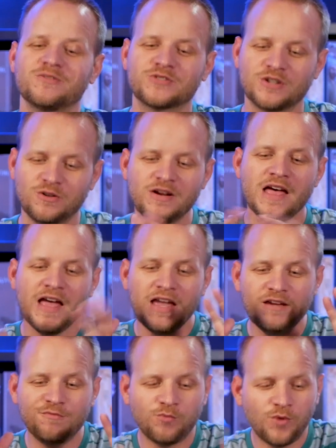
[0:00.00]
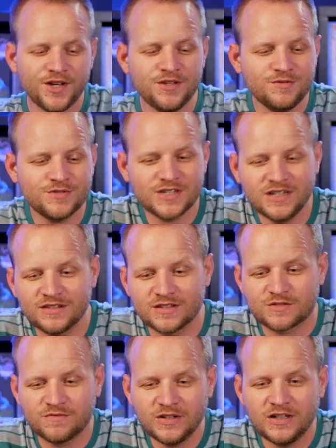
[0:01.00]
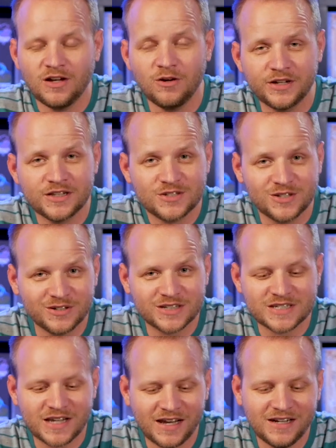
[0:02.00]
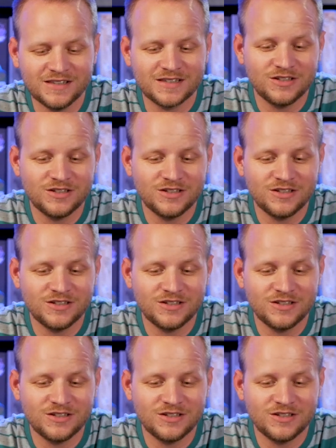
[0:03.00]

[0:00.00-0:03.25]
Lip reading: So if what you see in this video gets you excited,